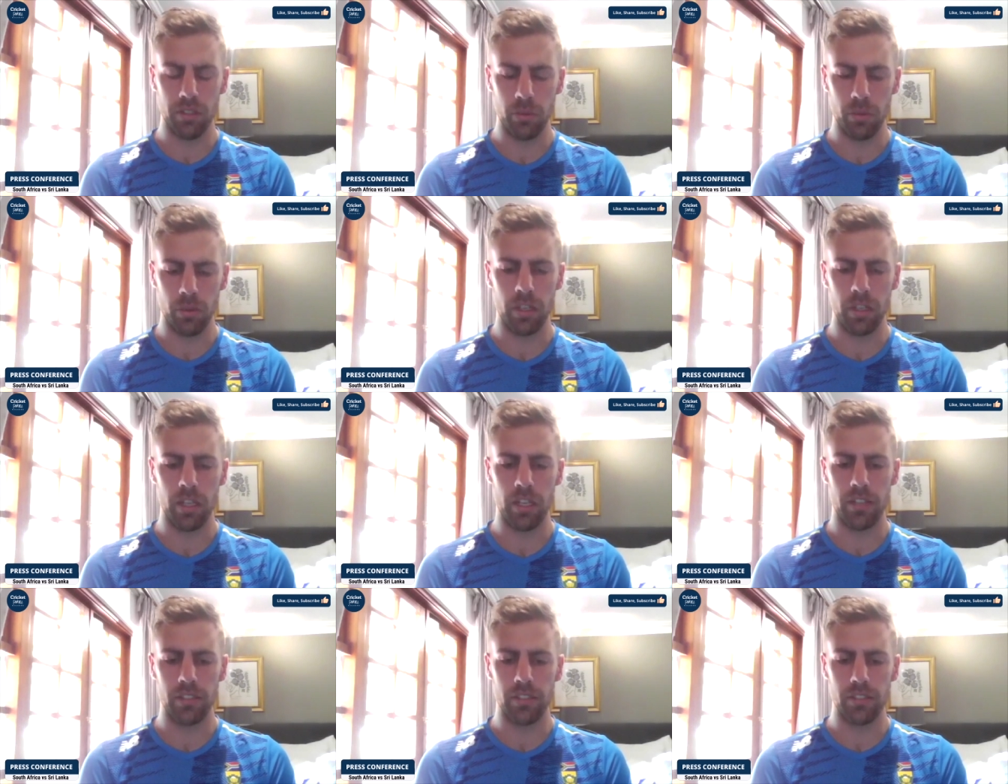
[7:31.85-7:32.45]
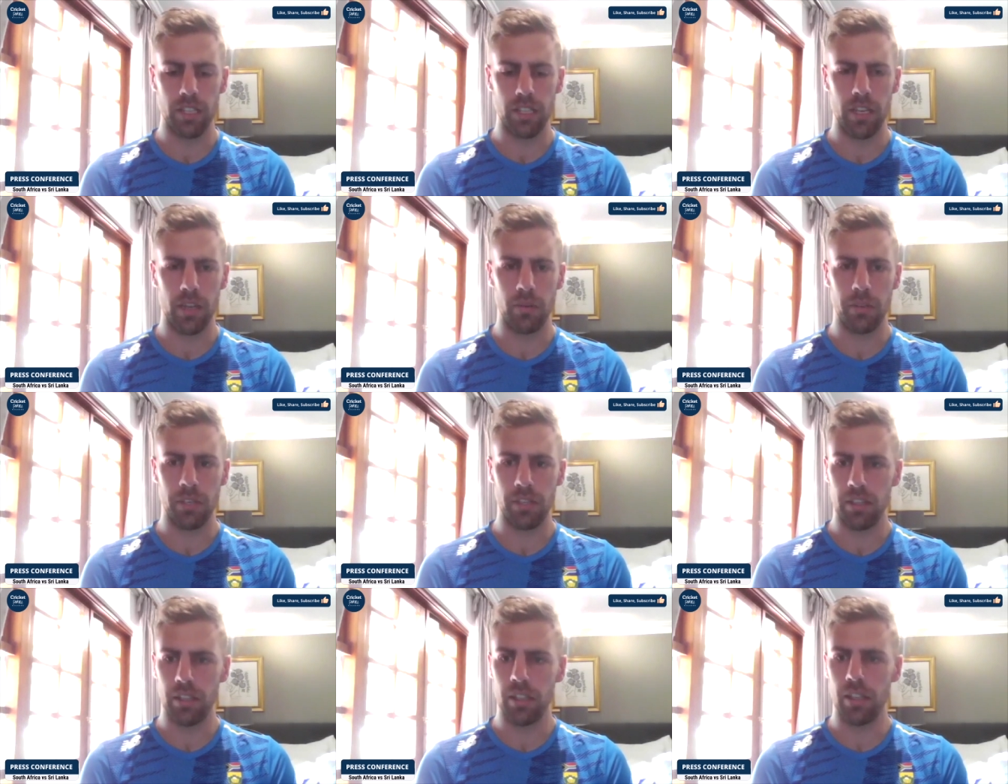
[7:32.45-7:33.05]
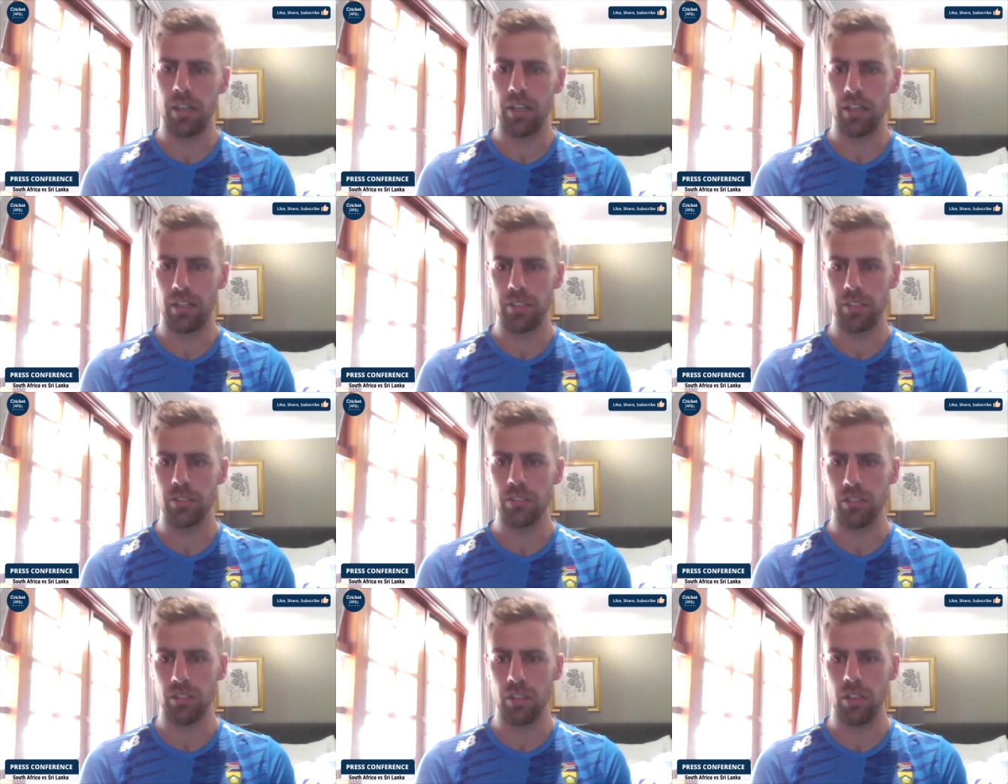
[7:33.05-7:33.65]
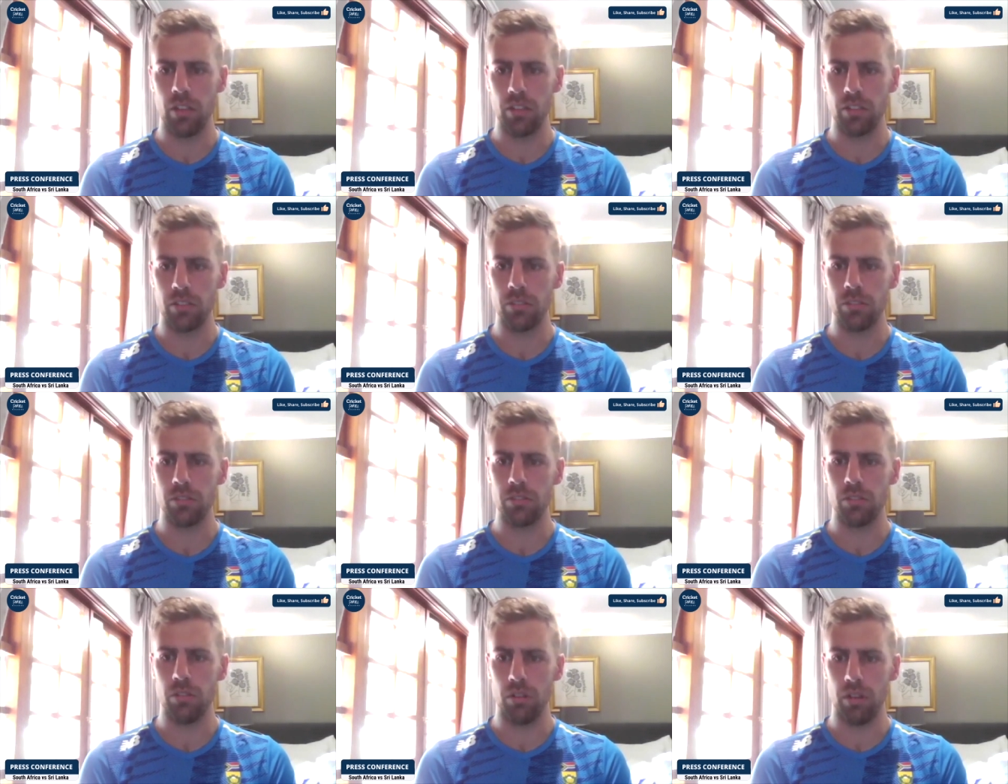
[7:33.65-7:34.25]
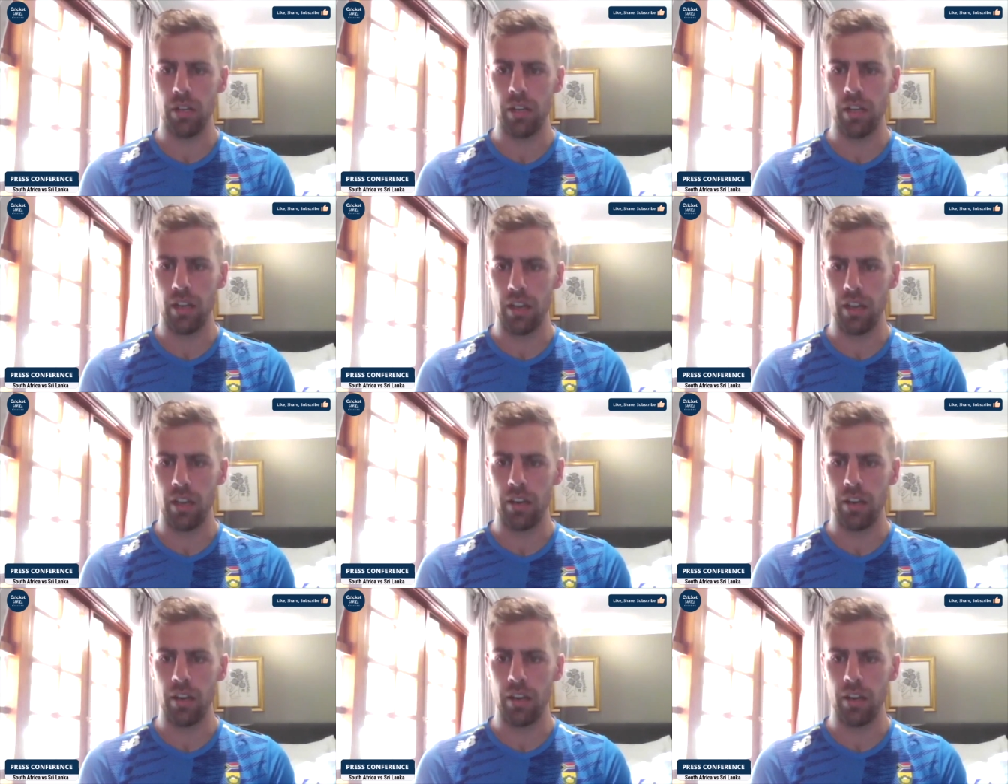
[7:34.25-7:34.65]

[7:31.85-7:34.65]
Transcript: You want to understand where the guy is going to look to score and